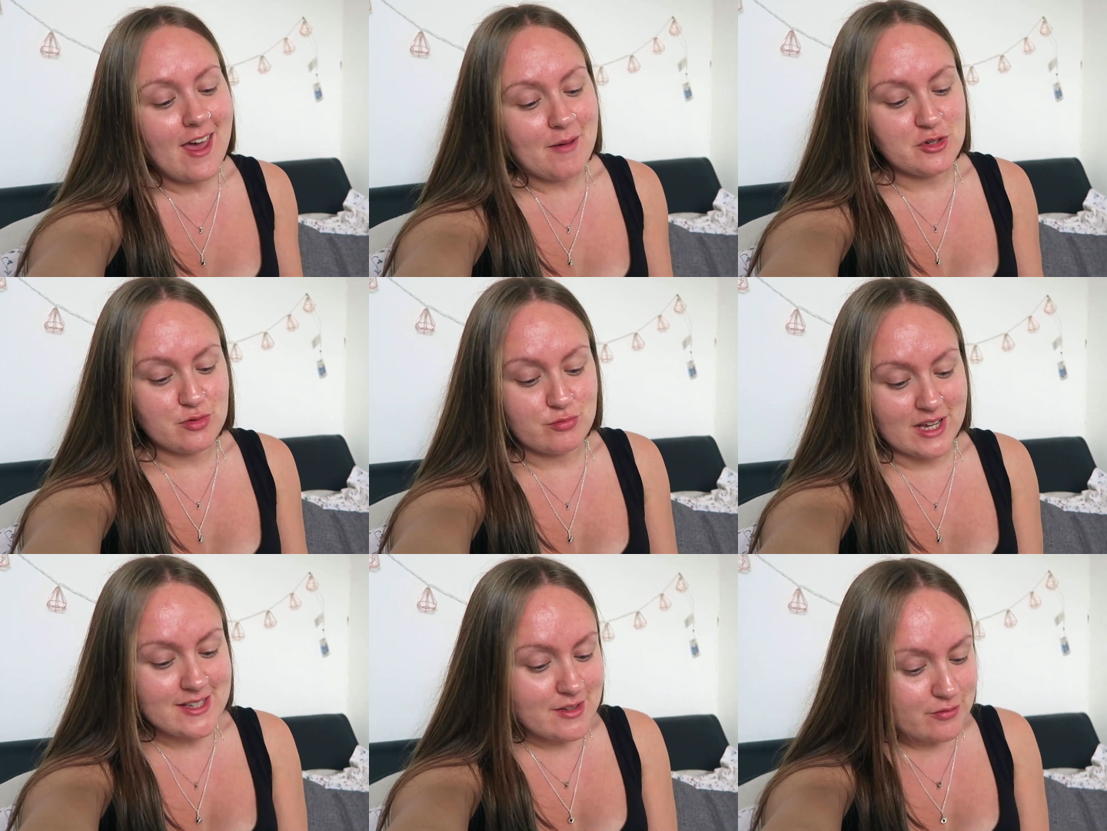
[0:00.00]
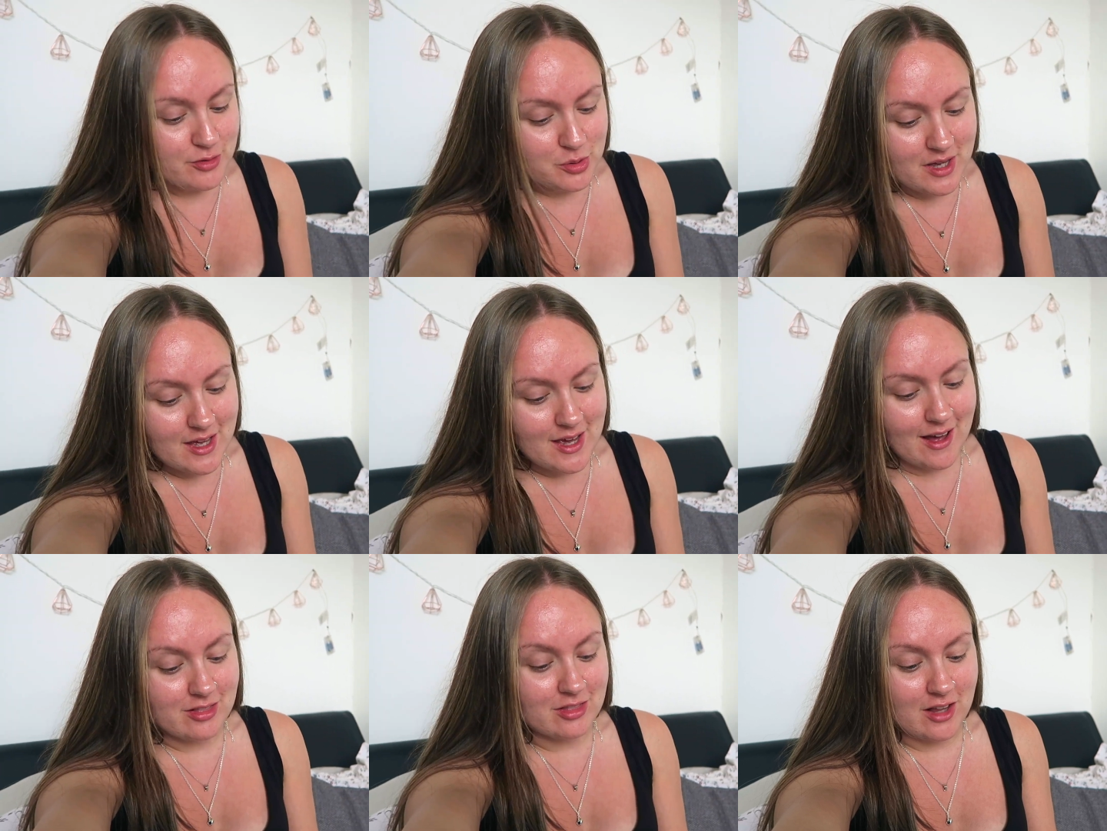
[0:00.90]
I'm just racing through it.
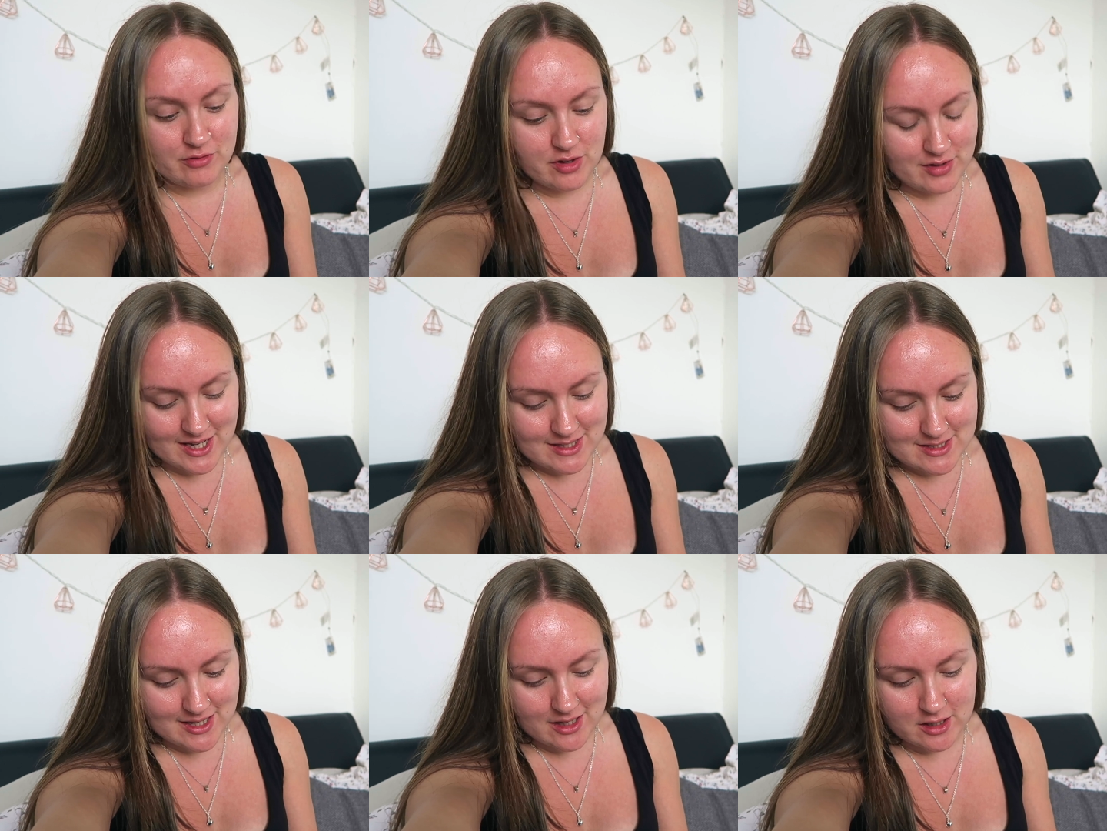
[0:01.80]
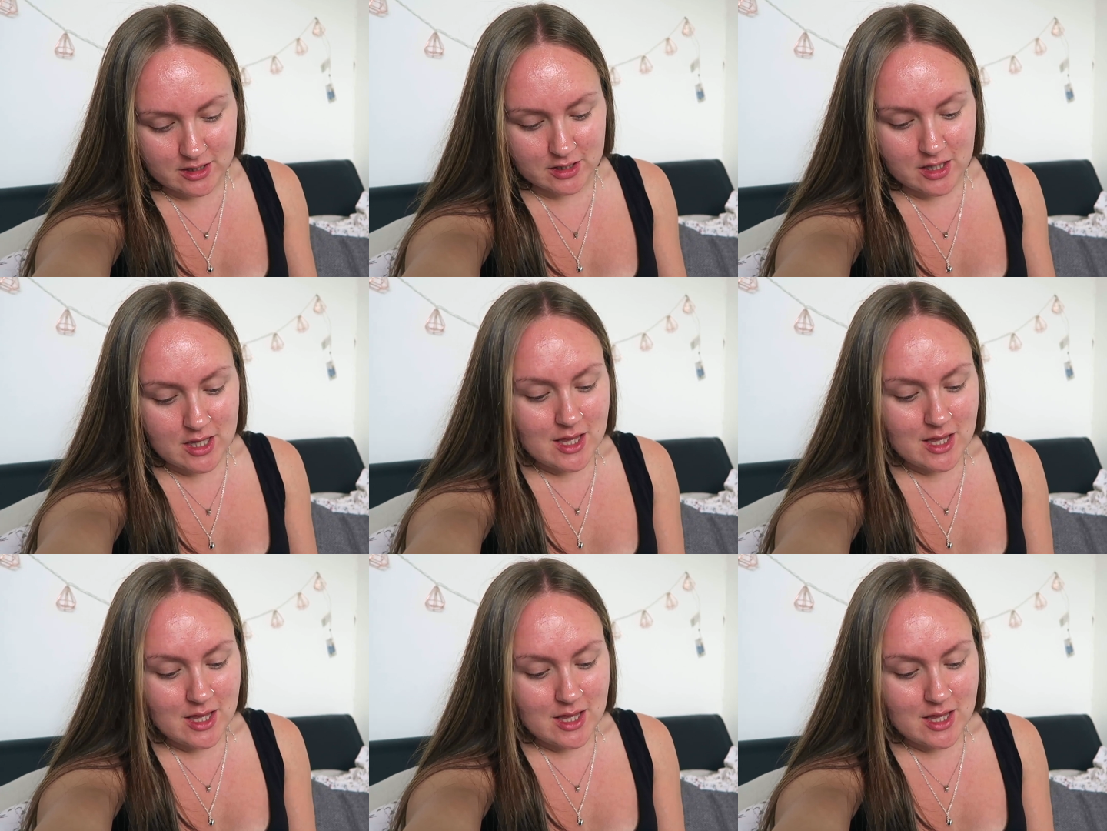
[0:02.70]
I love the writing style.